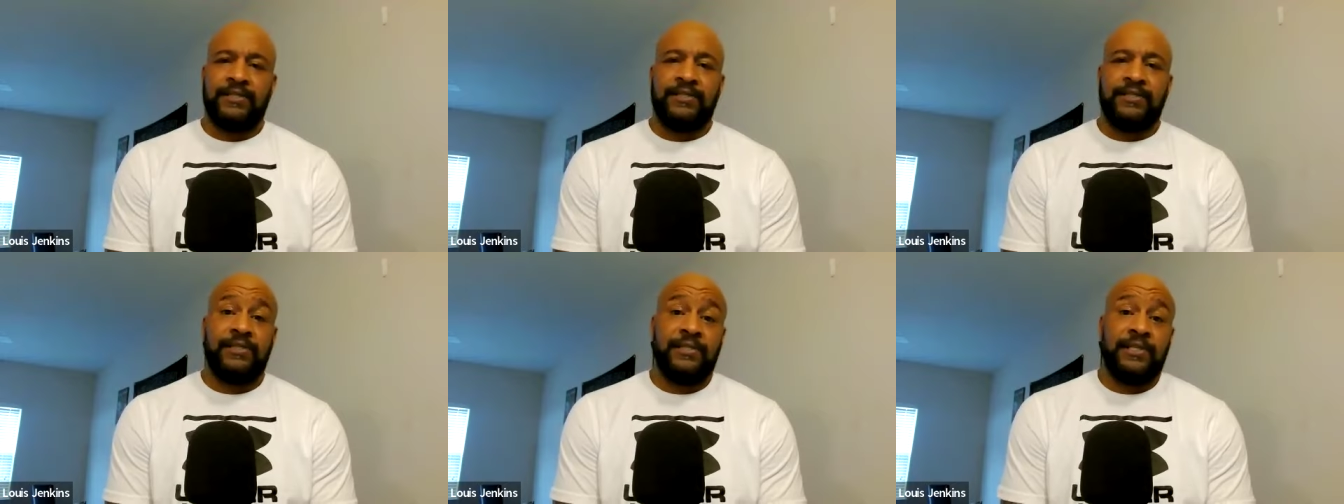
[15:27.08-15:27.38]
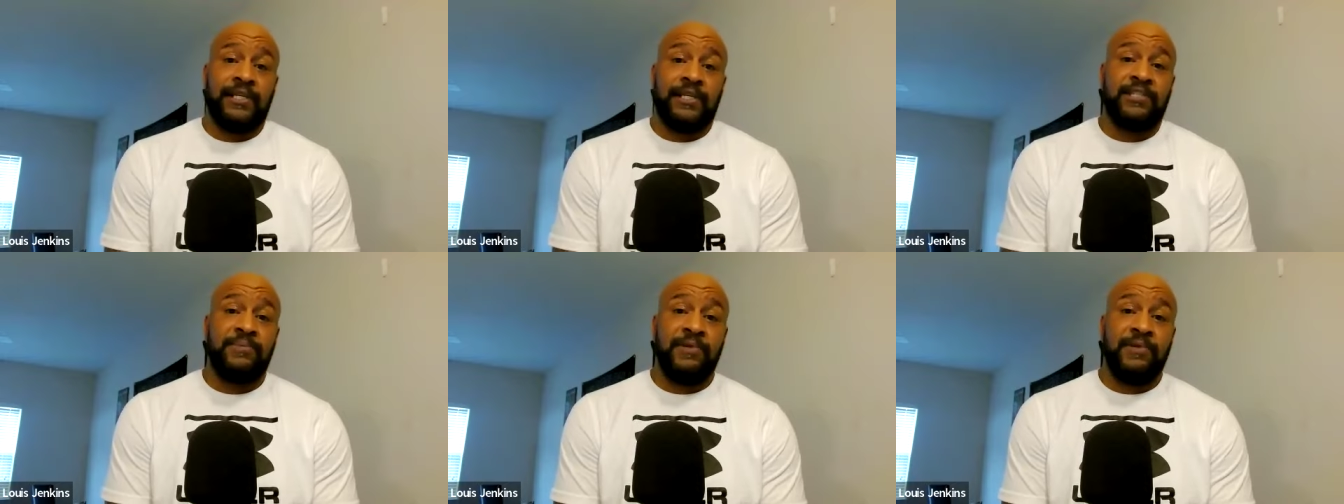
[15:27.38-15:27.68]
She
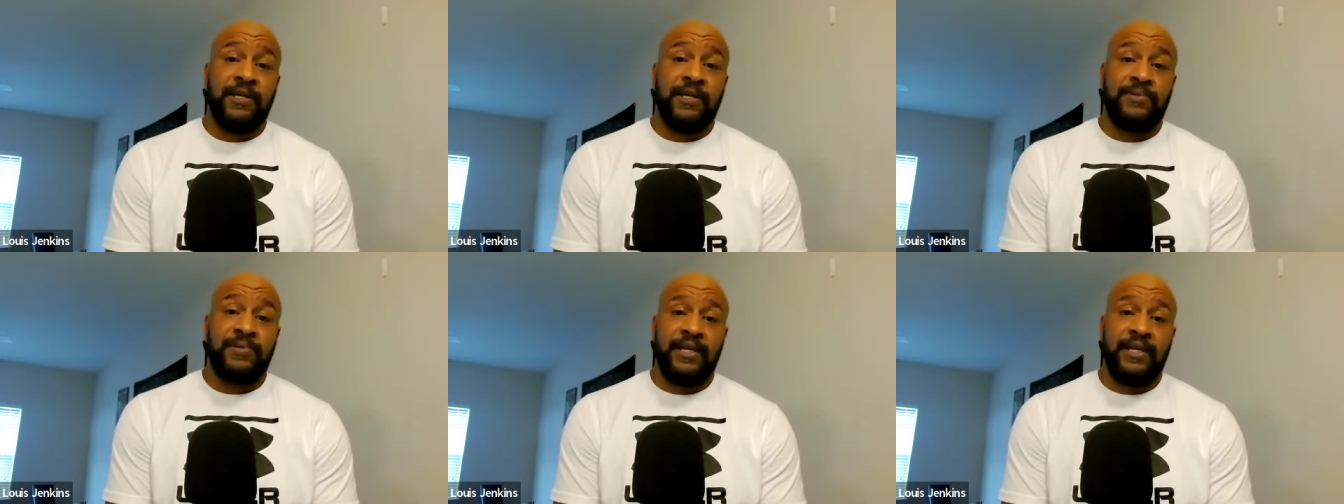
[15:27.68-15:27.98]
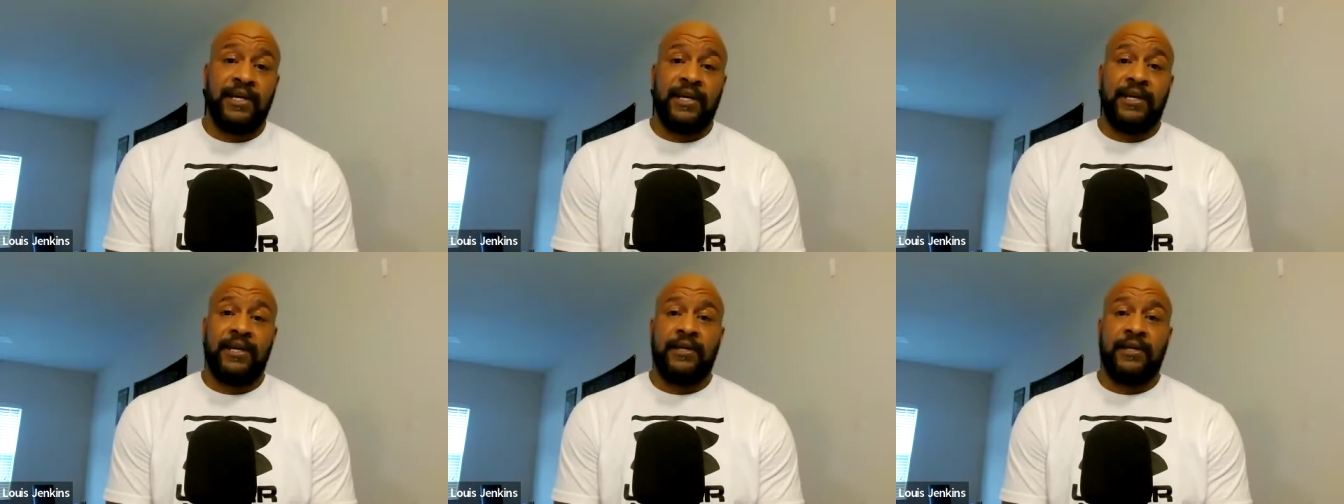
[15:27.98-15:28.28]
sneaks me
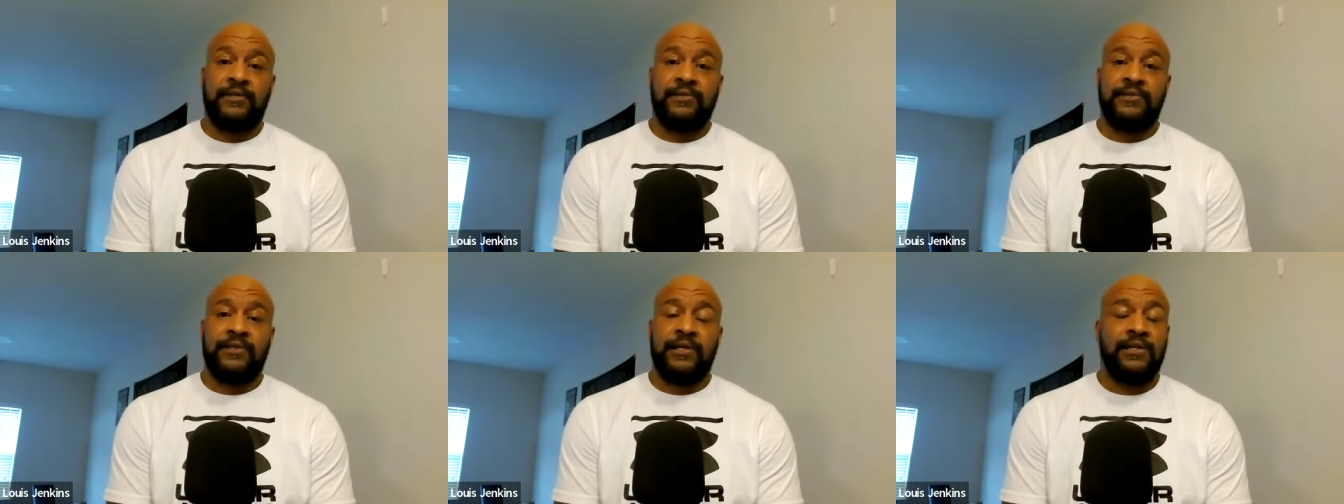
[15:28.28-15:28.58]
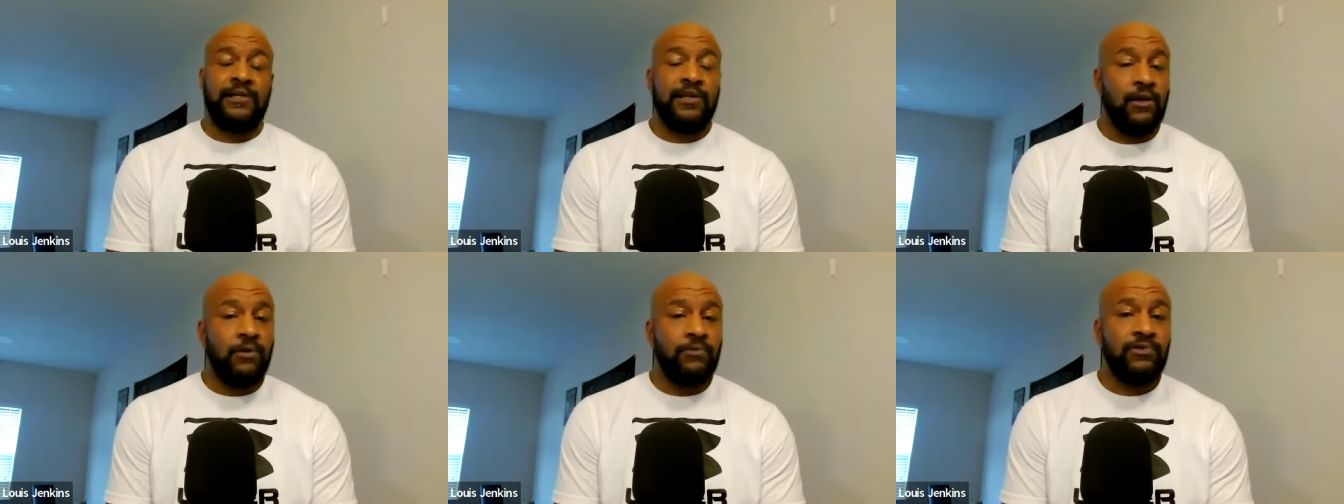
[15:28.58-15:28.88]
upstairs. Now,
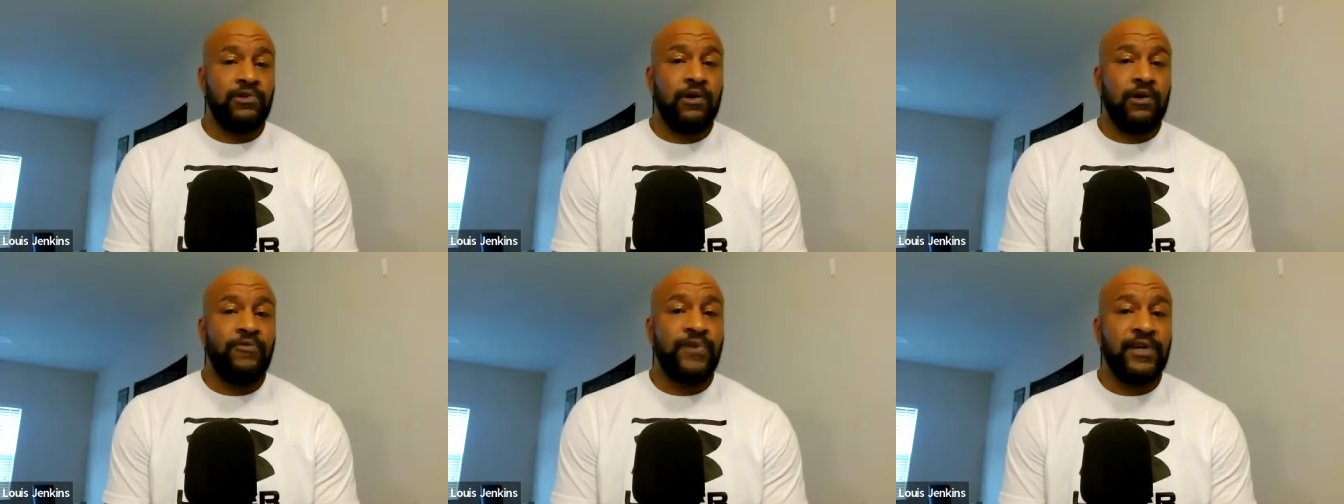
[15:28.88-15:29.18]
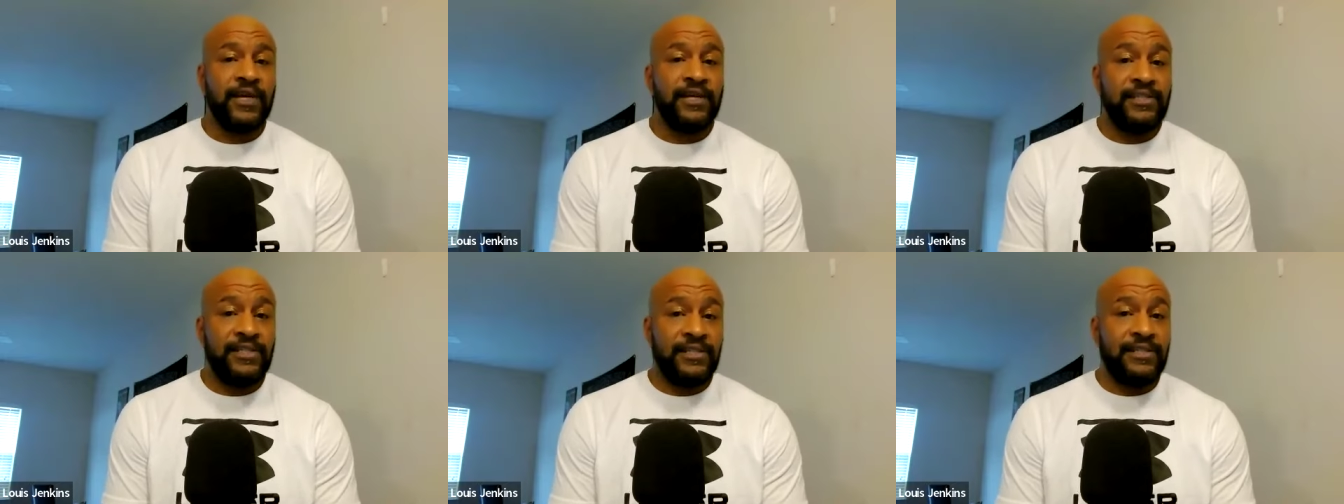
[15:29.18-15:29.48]
no, don't
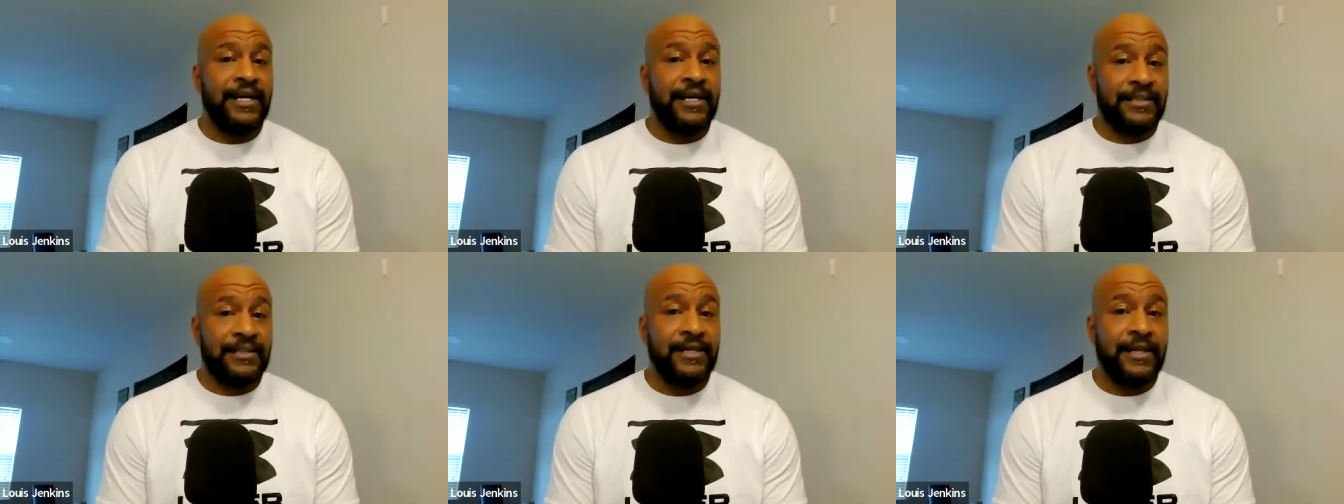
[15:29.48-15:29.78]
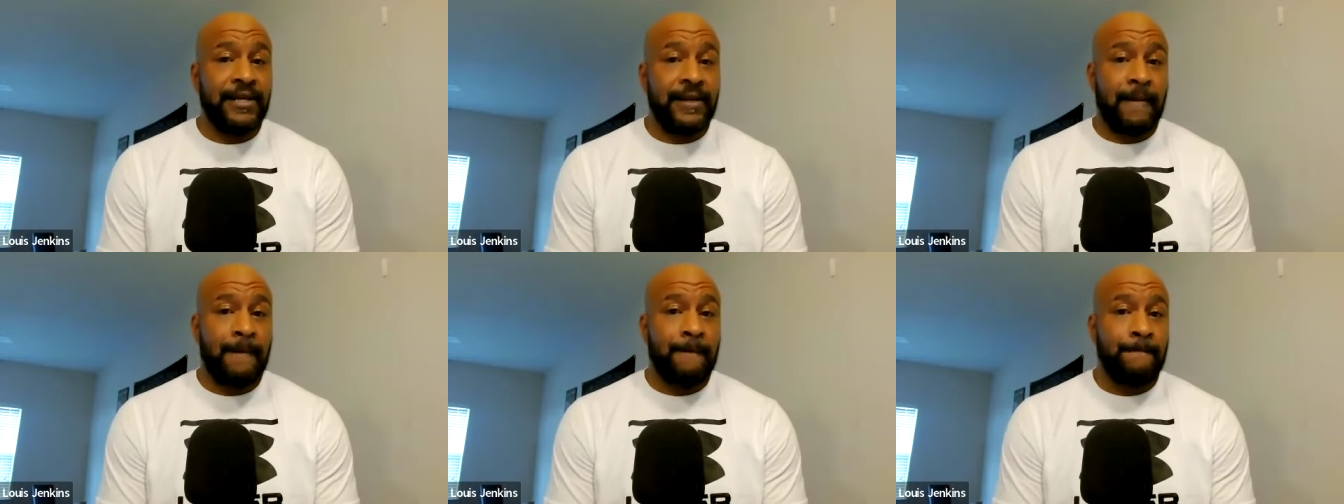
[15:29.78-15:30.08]
forget she's
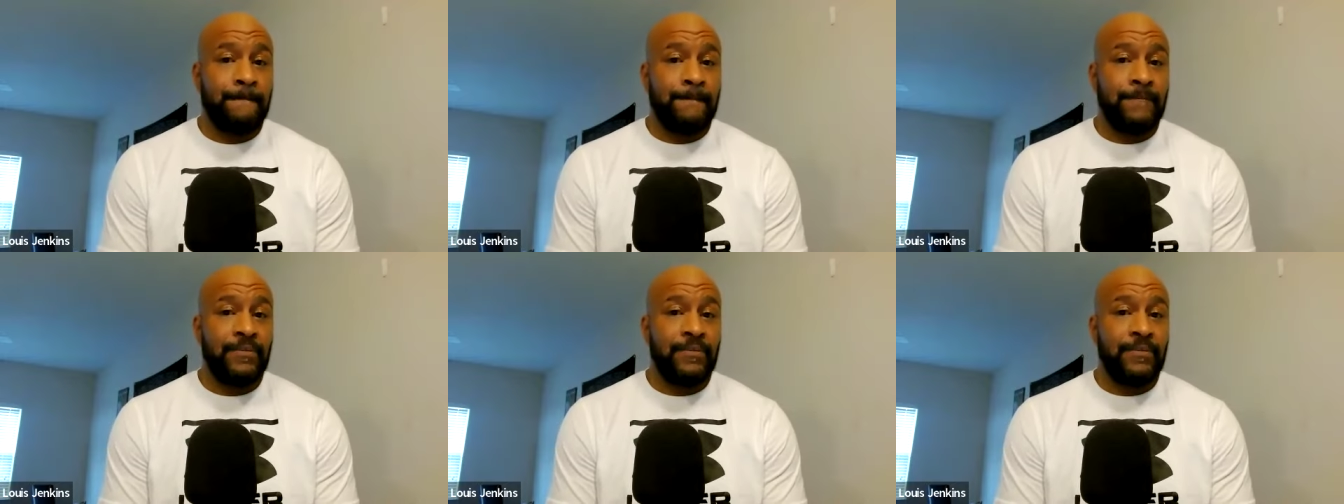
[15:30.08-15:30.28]
19.